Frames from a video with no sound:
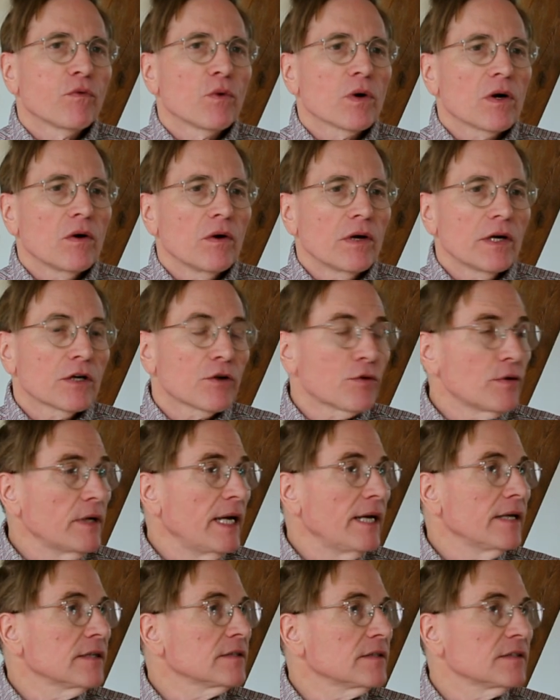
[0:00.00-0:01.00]
we're going to
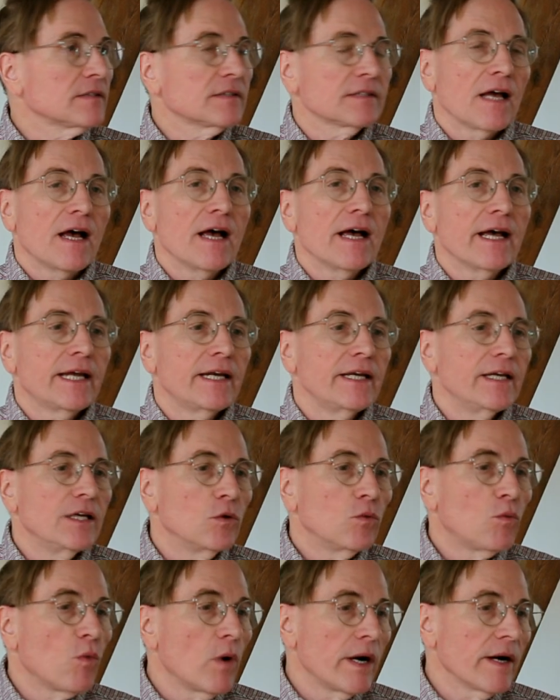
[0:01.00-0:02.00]
create a
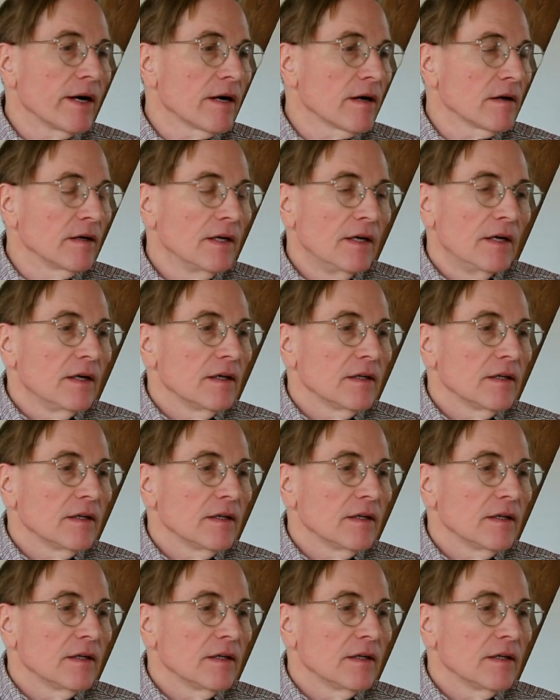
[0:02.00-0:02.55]
society where